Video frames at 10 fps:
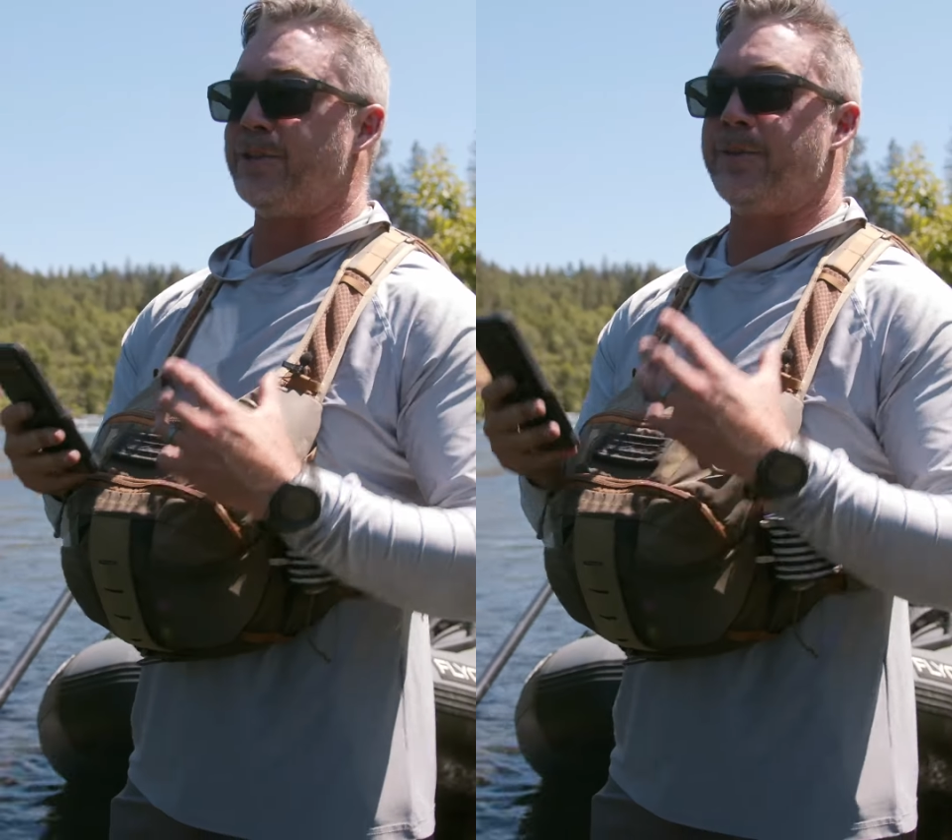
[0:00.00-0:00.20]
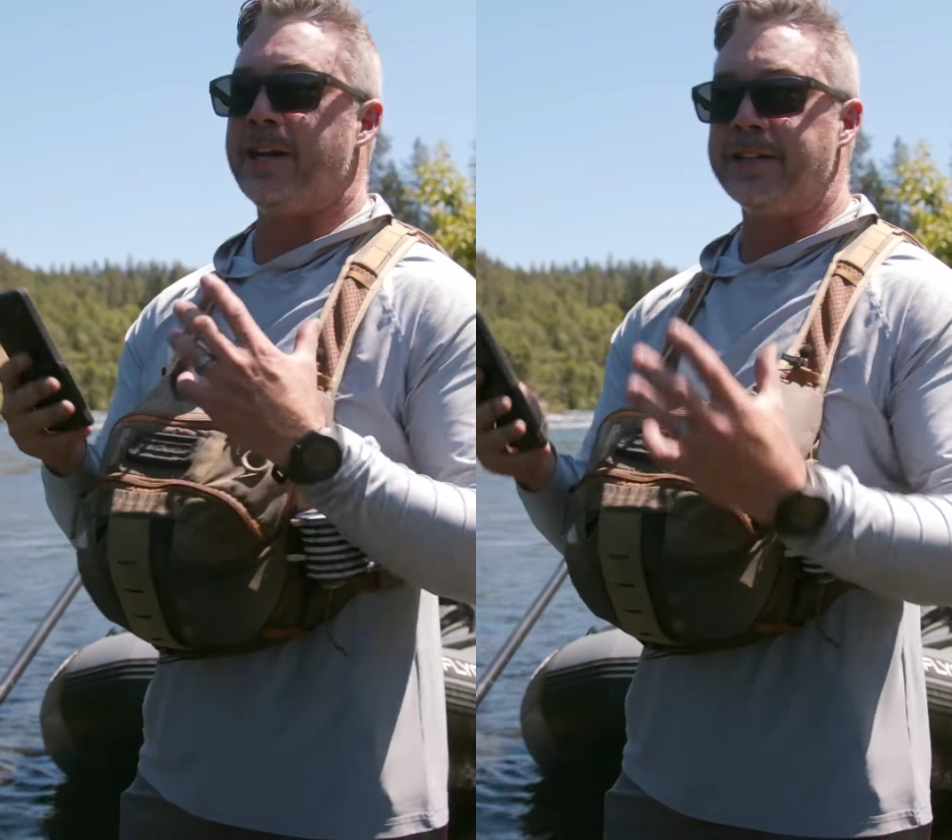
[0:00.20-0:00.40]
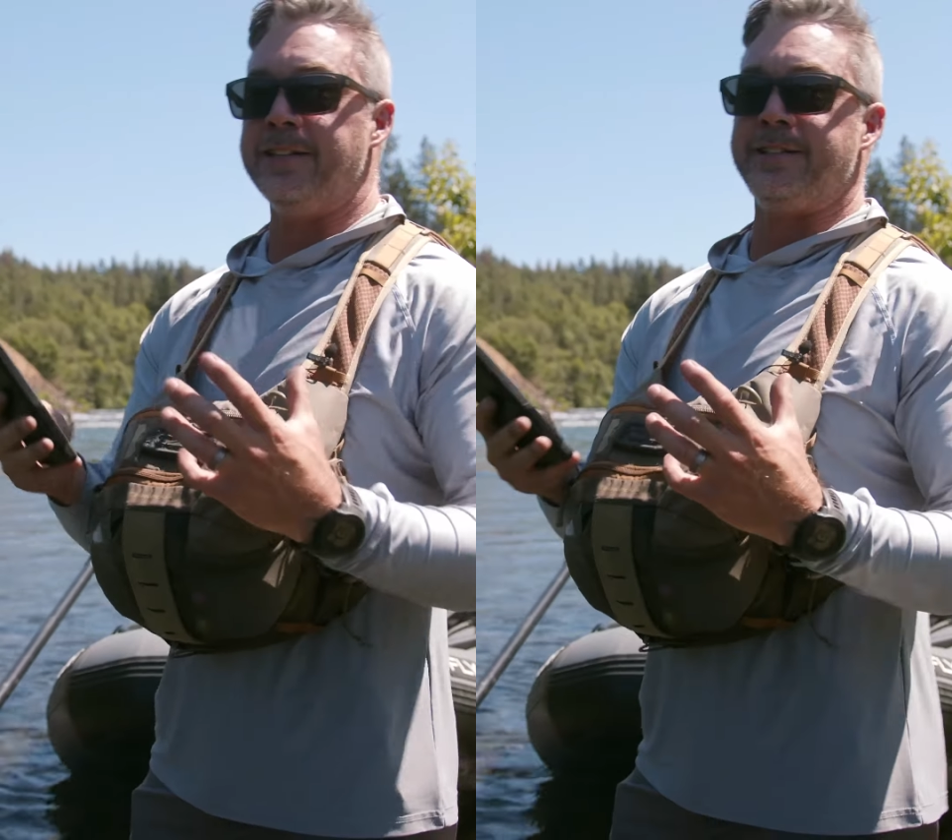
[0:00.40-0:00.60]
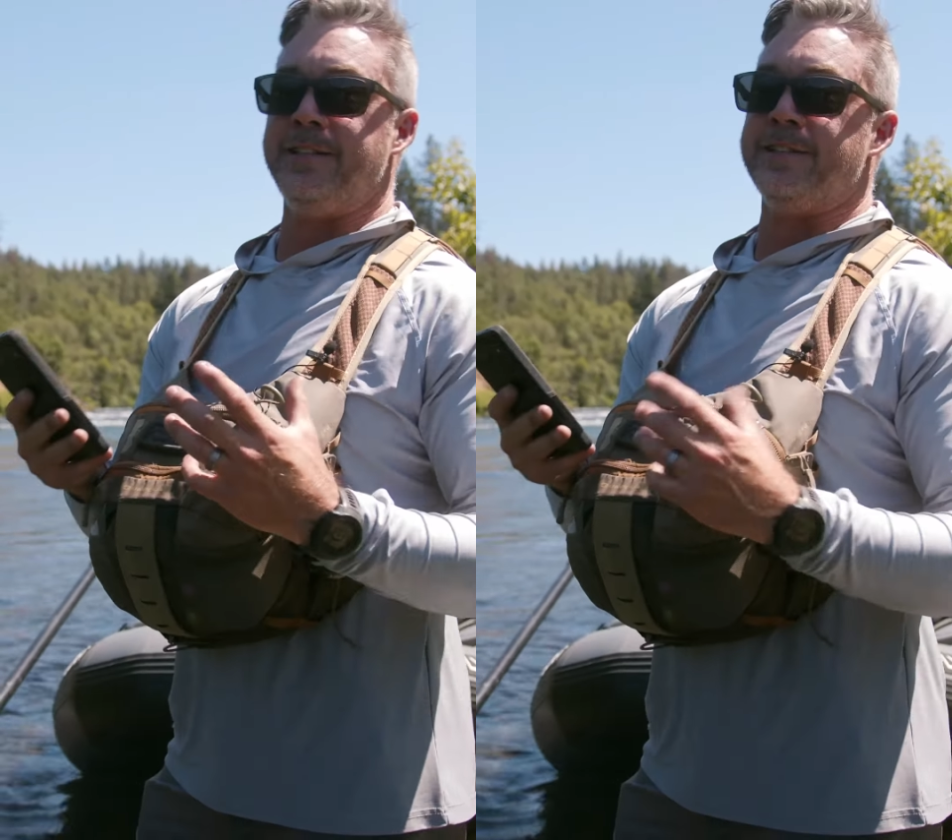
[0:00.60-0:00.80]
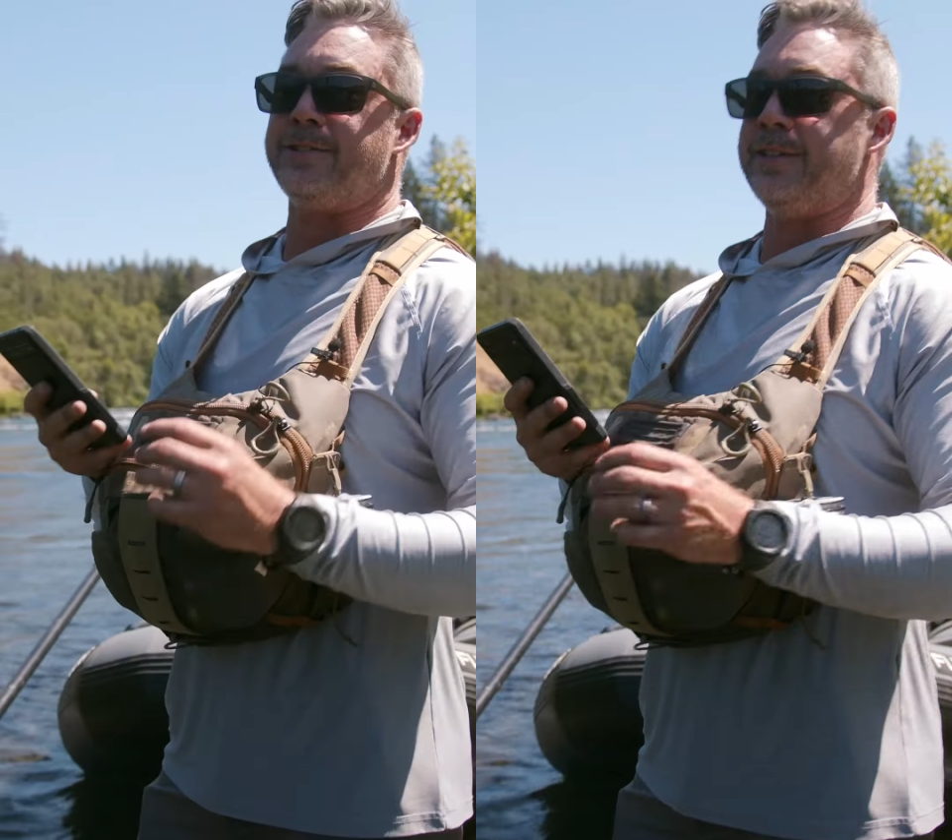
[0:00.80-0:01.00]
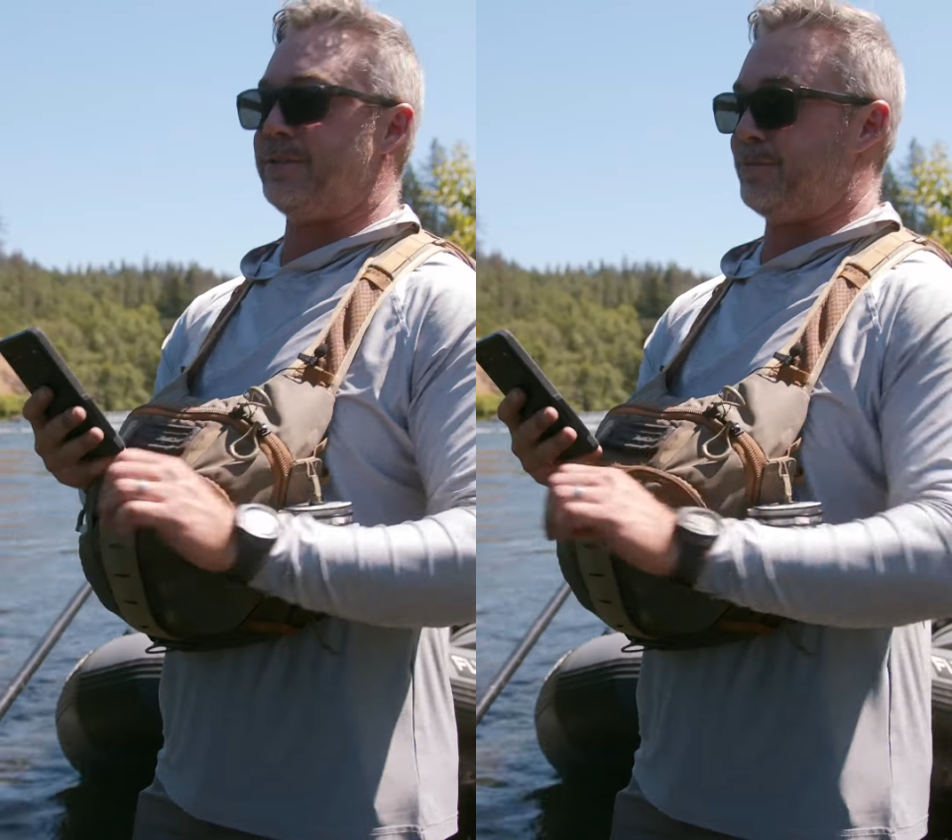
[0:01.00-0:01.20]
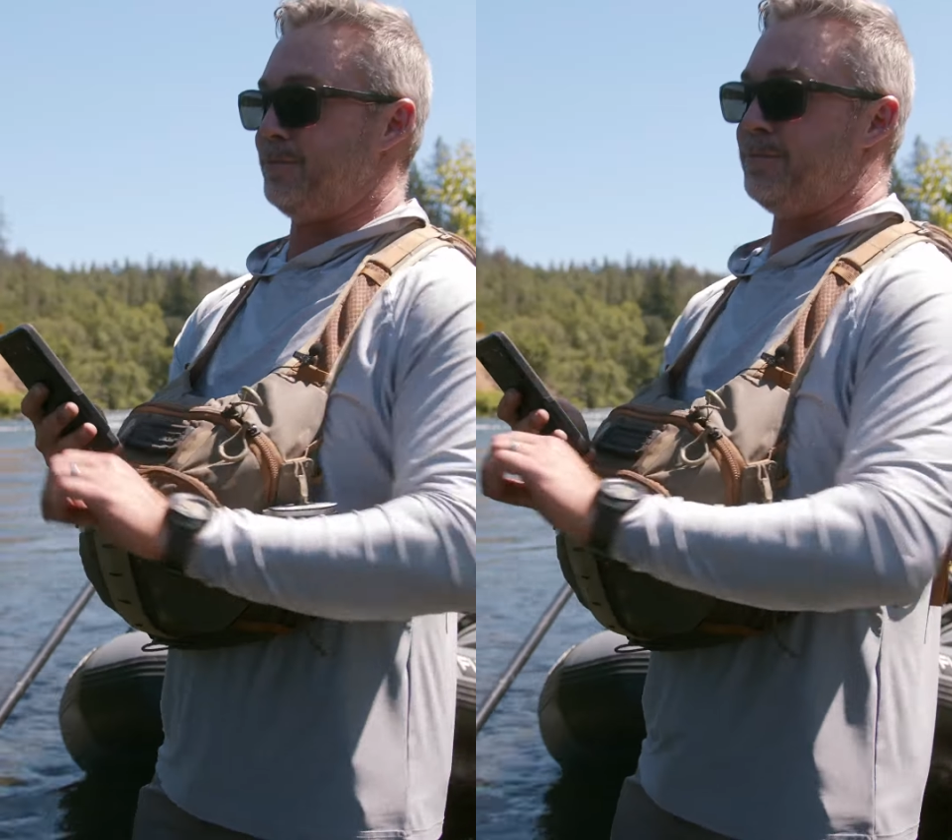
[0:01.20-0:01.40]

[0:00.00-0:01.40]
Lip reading: The recognition is